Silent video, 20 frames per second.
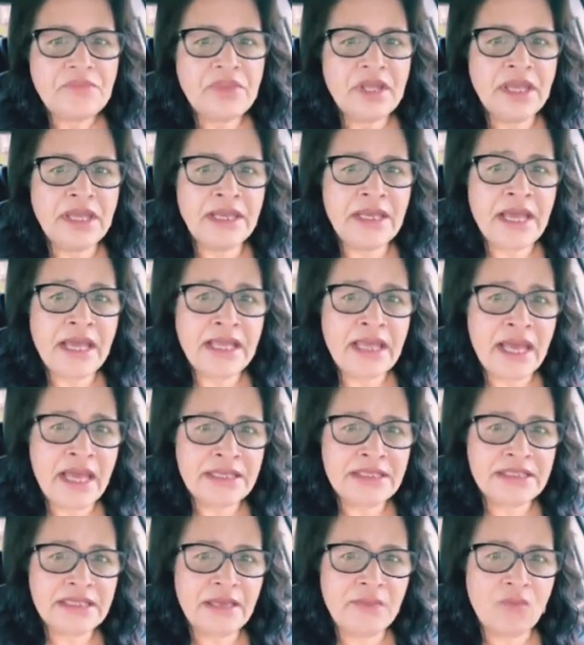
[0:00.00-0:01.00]
And I
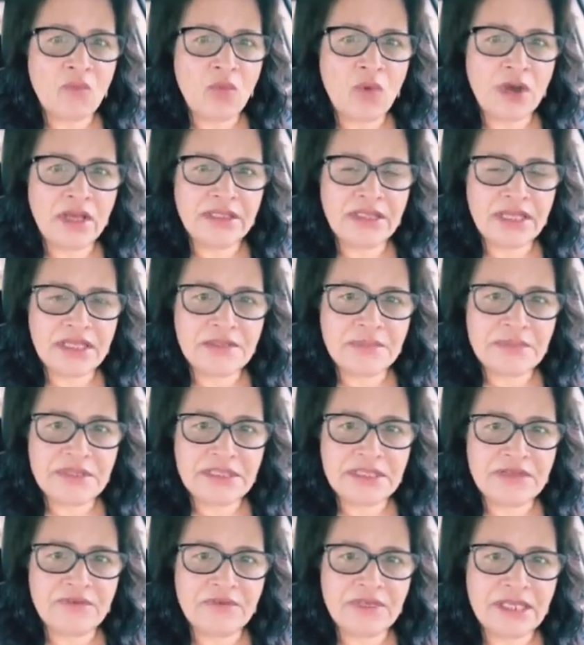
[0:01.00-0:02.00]
asked them what they
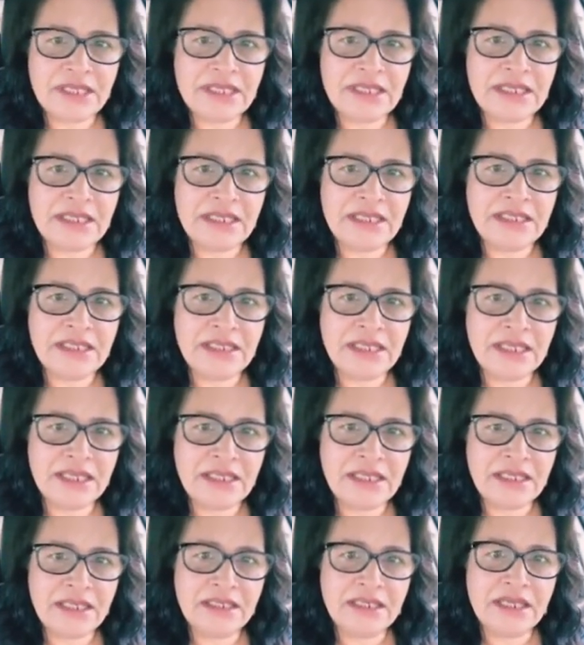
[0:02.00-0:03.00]
specifically
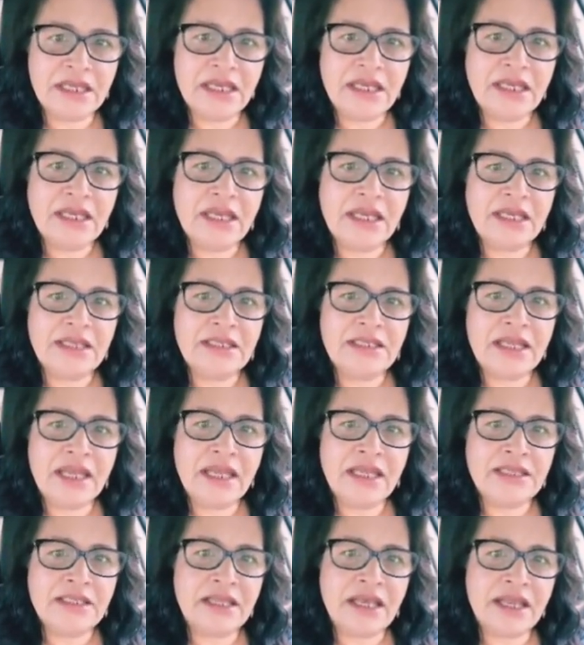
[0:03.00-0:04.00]
needed
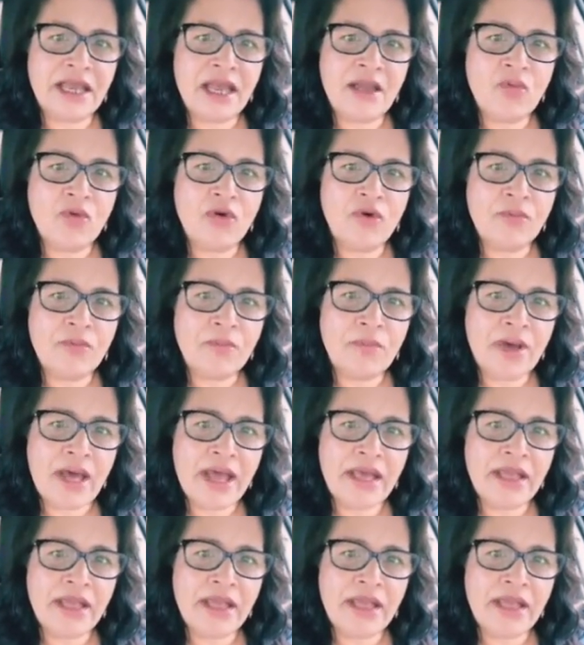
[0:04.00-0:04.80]
and that I will buy